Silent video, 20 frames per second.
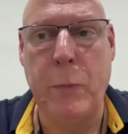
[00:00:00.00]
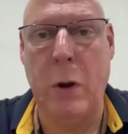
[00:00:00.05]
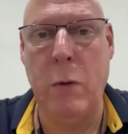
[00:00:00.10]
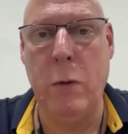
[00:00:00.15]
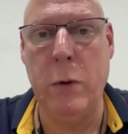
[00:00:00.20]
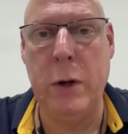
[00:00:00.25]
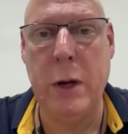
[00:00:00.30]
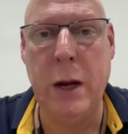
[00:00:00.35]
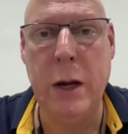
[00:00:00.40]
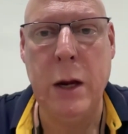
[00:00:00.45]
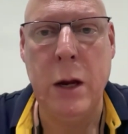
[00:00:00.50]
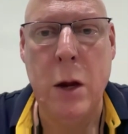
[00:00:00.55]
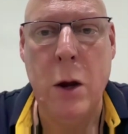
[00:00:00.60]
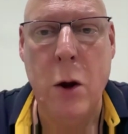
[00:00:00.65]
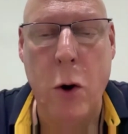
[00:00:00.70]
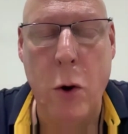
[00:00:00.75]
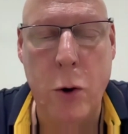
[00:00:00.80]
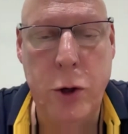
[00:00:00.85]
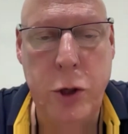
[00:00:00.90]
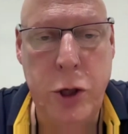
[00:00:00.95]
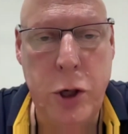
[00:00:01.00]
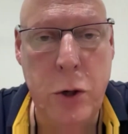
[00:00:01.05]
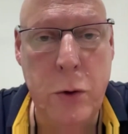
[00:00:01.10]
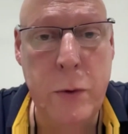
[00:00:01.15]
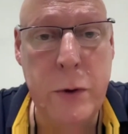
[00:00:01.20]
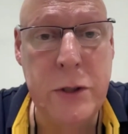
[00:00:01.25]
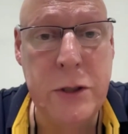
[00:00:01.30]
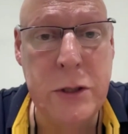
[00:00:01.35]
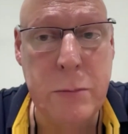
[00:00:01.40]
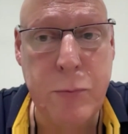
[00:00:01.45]
okay, on
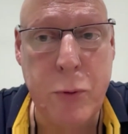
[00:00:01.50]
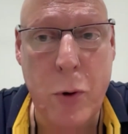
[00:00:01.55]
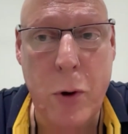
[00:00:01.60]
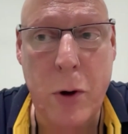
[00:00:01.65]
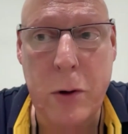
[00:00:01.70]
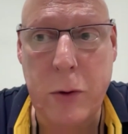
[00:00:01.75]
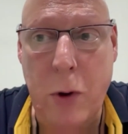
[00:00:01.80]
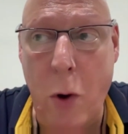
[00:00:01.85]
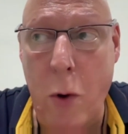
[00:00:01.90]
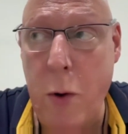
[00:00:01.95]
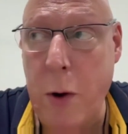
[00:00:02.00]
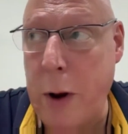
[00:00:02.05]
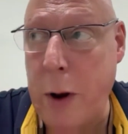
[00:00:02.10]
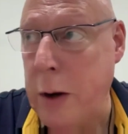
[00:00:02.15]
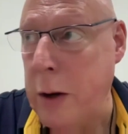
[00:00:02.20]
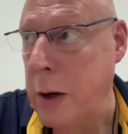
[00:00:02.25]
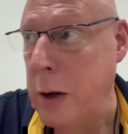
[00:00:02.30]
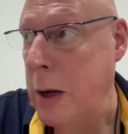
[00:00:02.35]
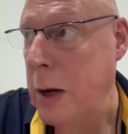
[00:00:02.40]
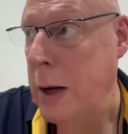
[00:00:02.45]
you as a product owner,